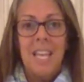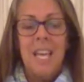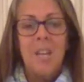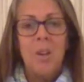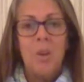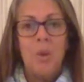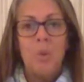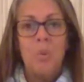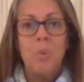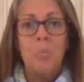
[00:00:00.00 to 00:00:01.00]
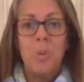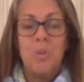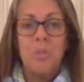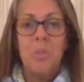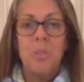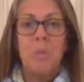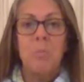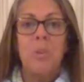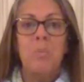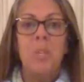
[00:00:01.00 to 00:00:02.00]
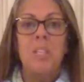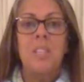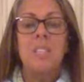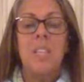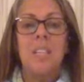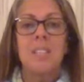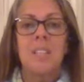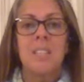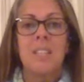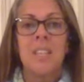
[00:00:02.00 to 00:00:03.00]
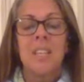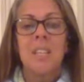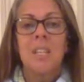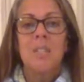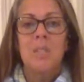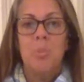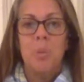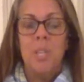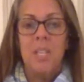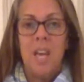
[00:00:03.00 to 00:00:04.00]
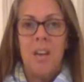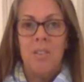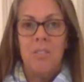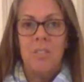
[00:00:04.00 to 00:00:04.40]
and our own personal number of beats it takes us to breathe out.